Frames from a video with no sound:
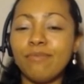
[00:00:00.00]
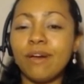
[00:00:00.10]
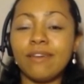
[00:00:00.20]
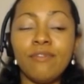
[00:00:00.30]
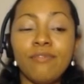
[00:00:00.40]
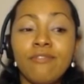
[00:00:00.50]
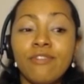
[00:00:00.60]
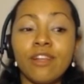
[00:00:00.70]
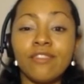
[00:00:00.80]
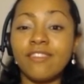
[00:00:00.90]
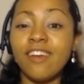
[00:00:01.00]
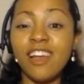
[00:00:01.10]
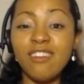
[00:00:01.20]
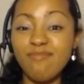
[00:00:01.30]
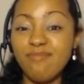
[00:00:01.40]
if I've got the
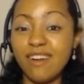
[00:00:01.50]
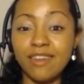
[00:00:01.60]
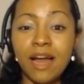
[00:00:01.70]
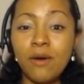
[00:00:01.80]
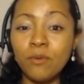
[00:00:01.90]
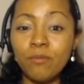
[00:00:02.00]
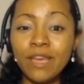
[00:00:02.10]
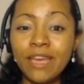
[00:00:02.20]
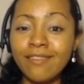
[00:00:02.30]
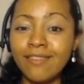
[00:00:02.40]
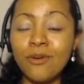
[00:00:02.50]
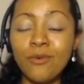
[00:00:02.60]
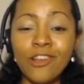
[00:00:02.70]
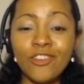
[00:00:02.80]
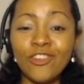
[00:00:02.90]
time, I would be asking
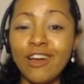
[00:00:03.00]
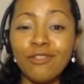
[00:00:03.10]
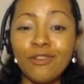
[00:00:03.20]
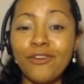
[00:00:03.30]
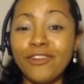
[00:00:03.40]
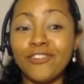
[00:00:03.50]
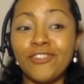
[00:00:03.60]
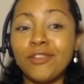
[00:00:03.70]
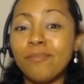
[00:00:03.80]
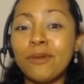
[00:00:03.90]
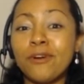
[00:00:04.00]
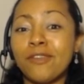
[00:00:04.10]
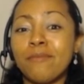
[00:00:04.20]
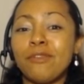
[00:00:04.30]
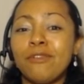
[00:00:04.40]
question after question, just because
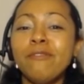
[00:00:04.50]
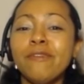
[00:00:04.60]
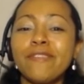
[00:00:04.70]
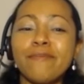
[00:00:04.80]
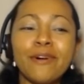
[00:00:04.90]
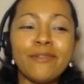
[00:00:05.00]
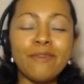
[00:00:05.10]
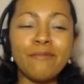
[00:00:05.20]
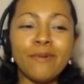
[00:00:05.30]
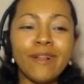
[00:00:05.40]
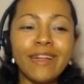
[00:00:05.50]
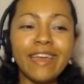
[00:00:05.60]
I'm curious about people.